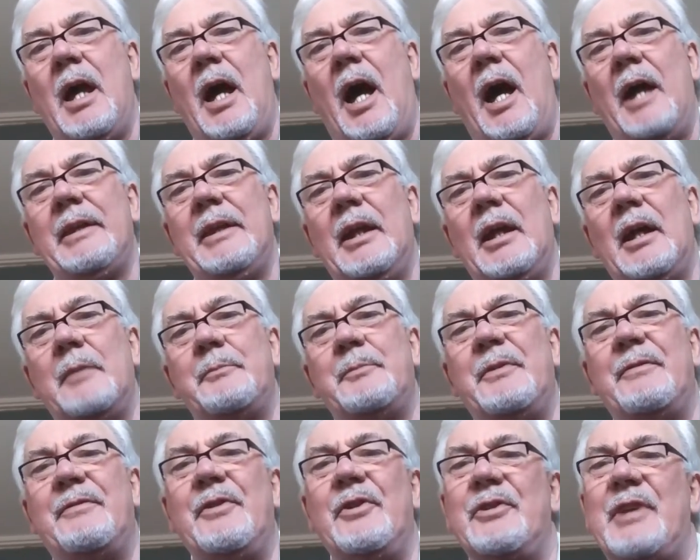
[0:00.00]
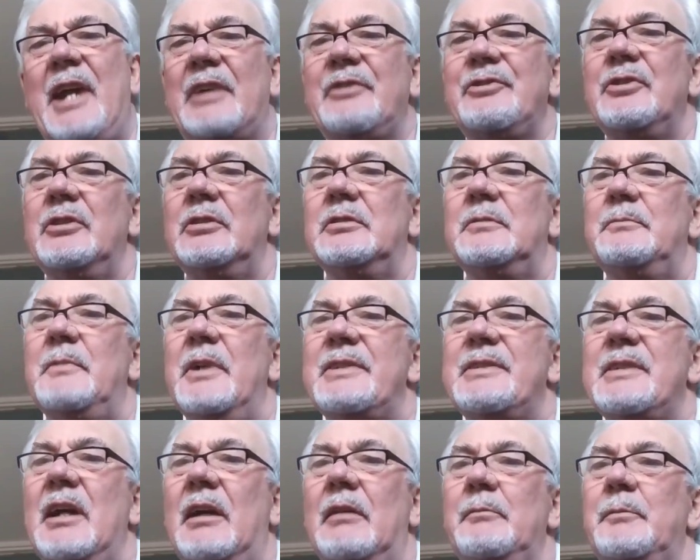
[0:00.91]
I think I prefer natural
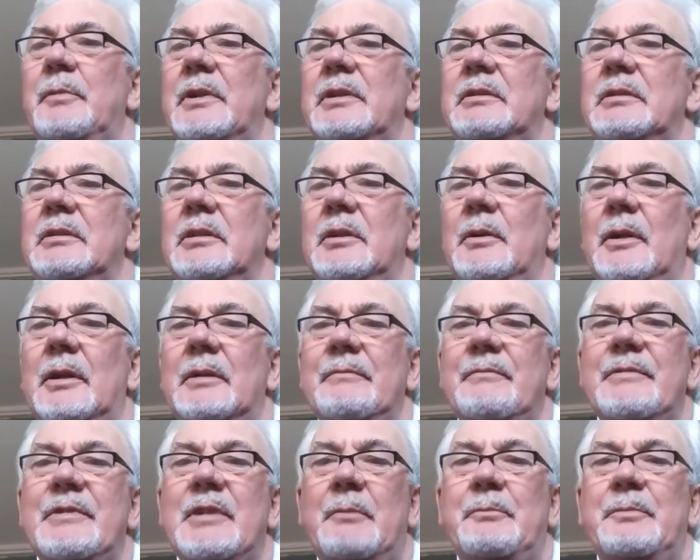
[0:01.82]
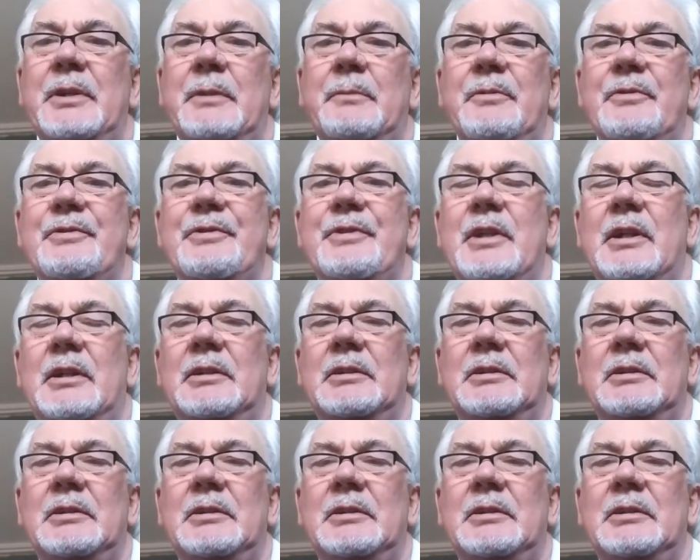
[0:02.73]
myself, but you know, some people's